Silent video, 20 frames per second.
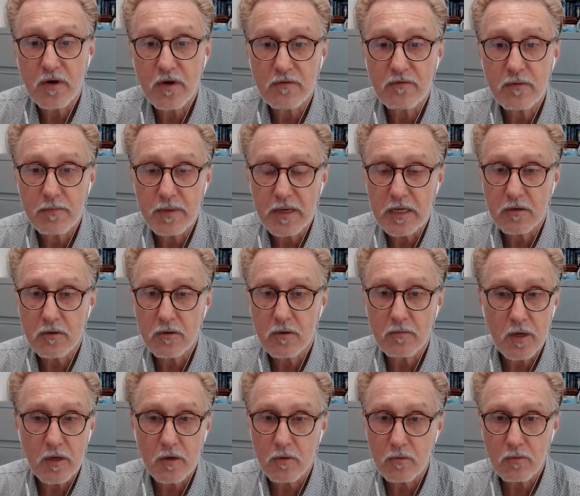everybody, no
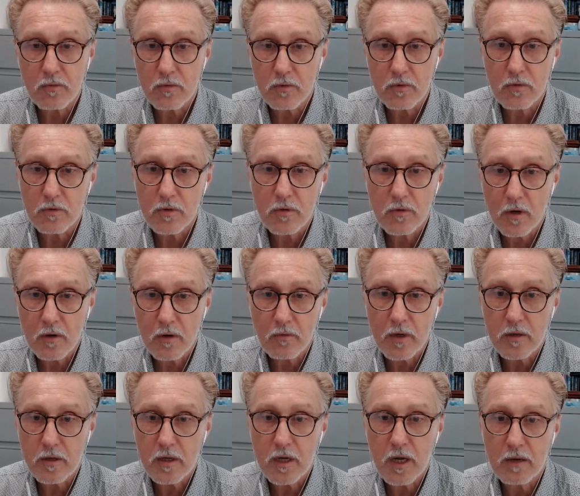matter who you are and where
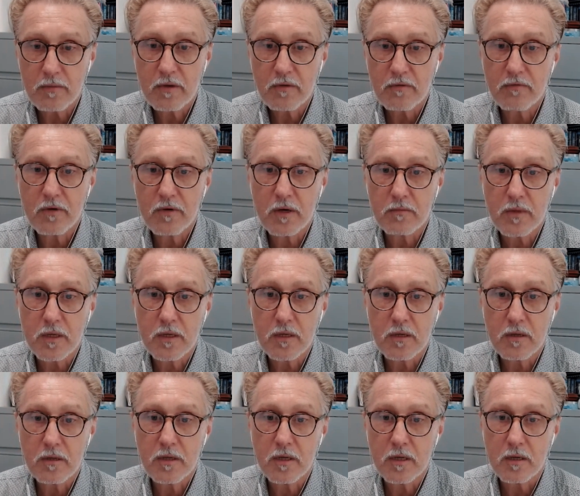you're coming from, kind
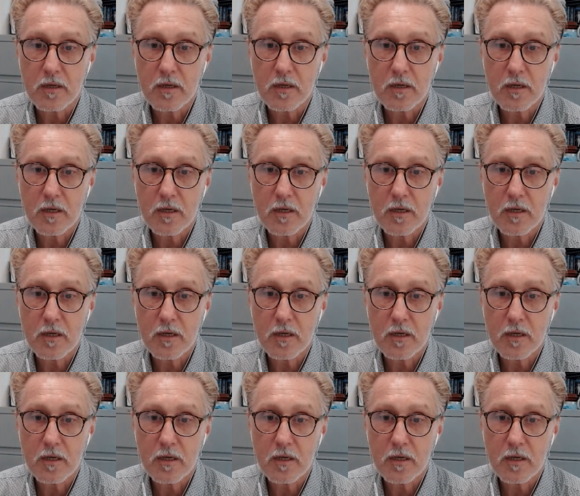of thing.